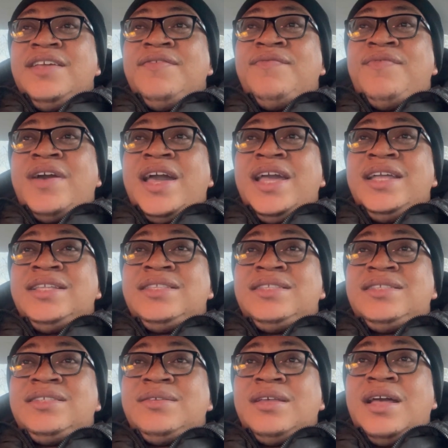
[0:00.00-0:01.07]
invite
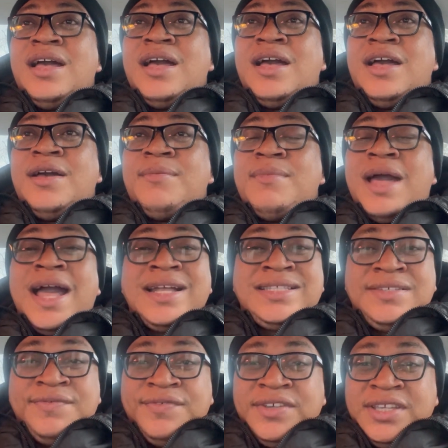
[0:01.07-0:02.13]

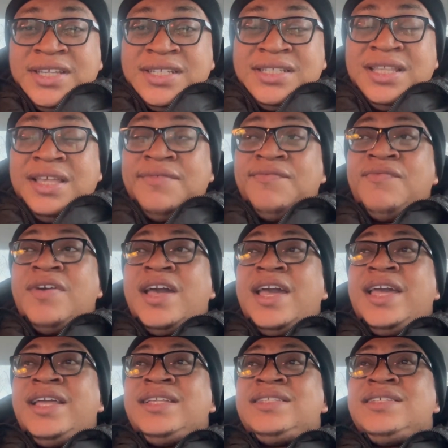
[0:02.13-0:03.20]
activists, they
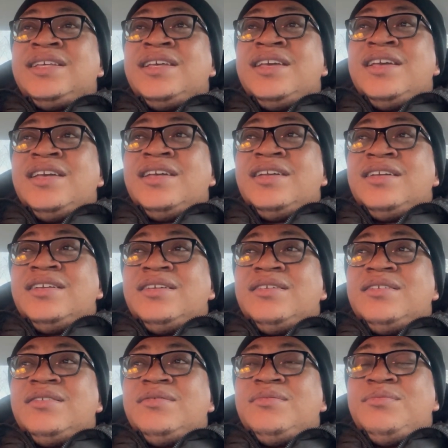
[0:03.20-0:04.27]
invite
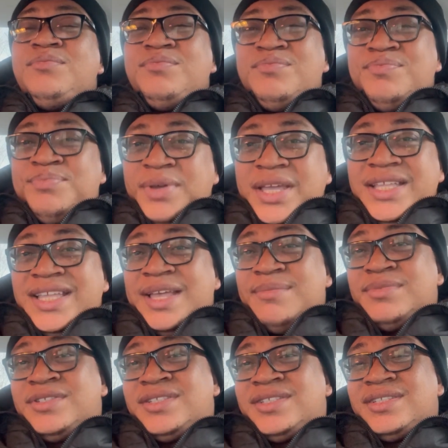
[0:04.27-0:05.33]
big
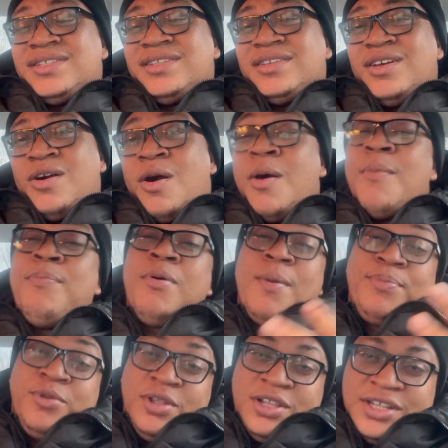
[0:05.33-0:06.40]
names or
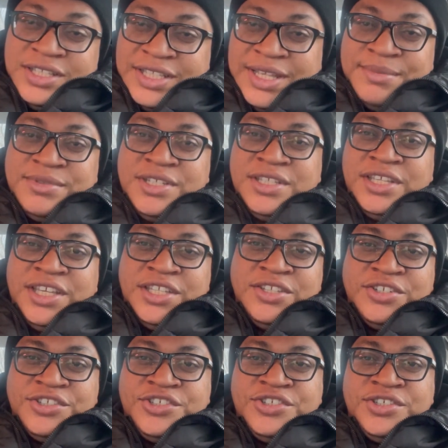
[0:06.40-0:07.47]
popular names in the
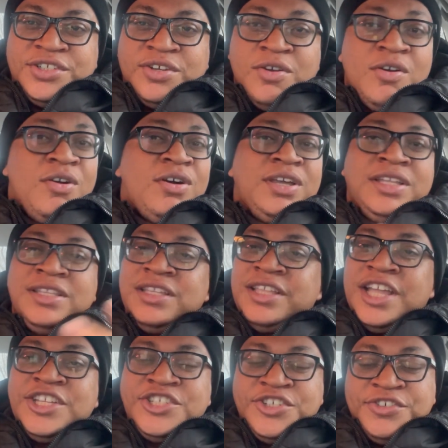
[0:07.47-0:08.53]
industry or in the
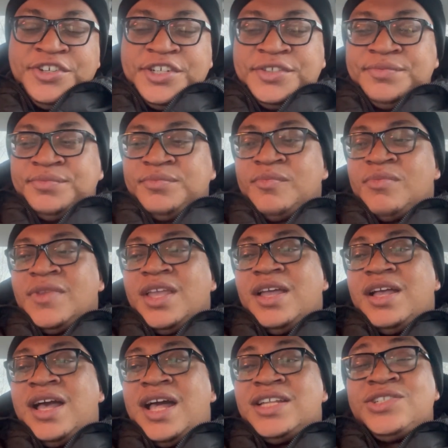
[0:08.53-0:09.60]
Nigerian
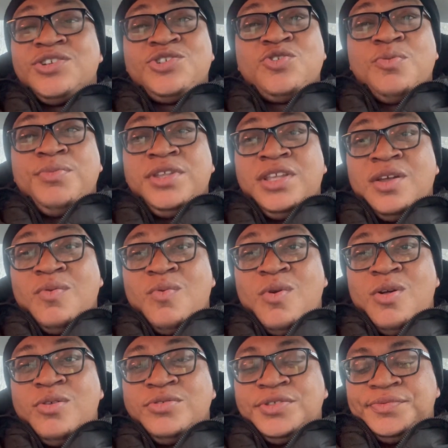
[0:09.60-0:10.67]
social media
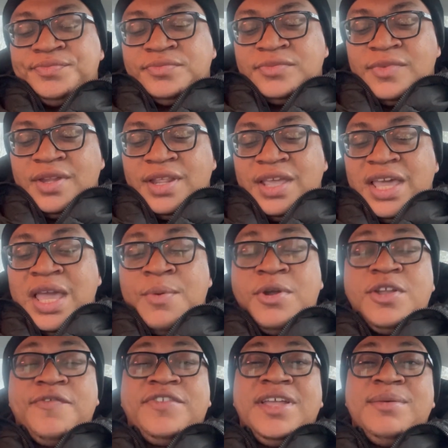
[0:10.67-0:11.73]
world. And
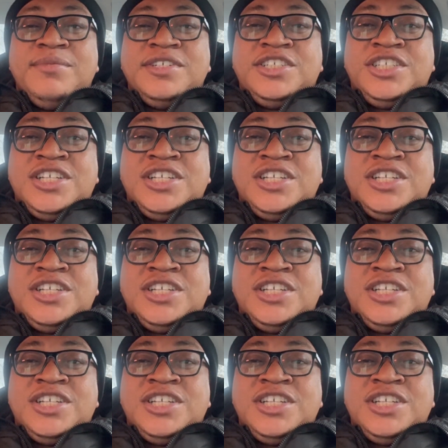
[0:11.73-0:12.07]
one of them is